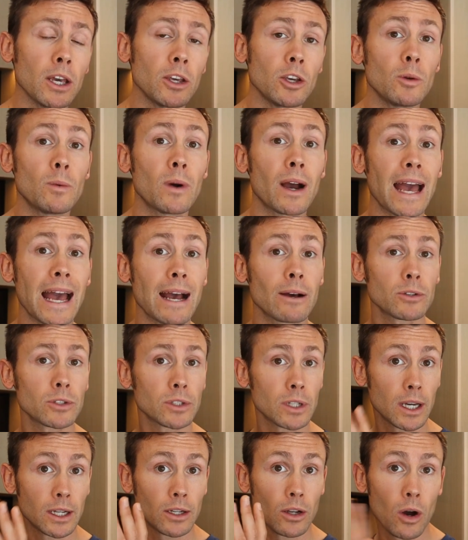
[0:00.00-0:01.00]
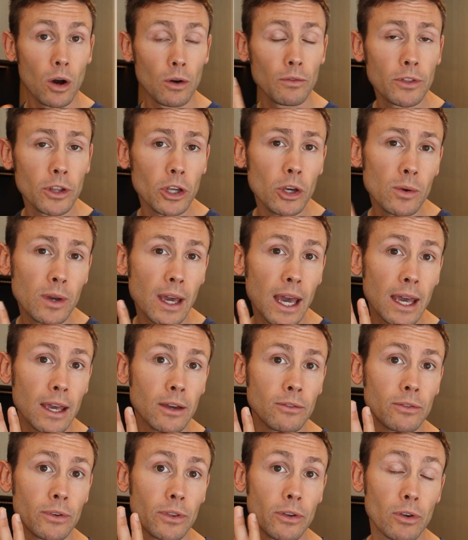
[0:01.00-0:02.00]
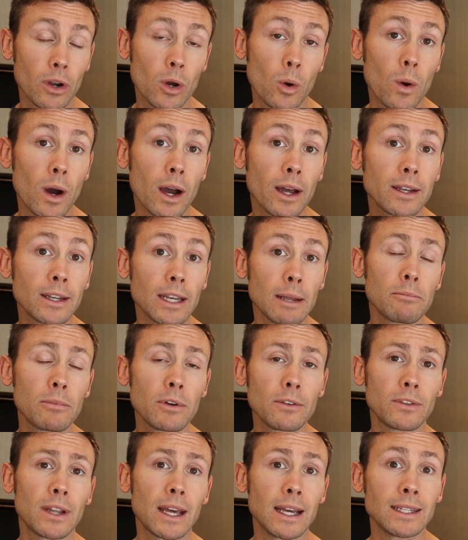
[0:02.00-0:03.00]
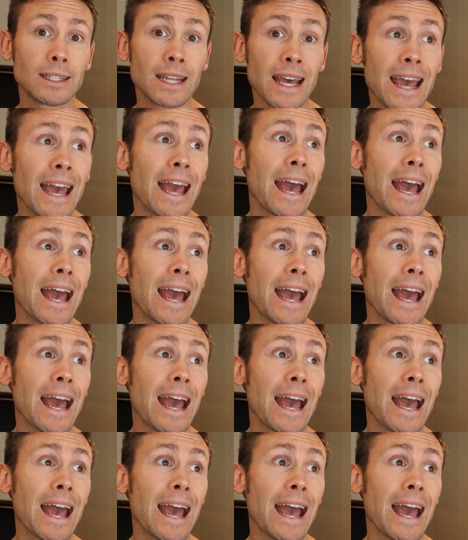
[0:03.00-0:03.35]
you were outside of the UK for the required number of days,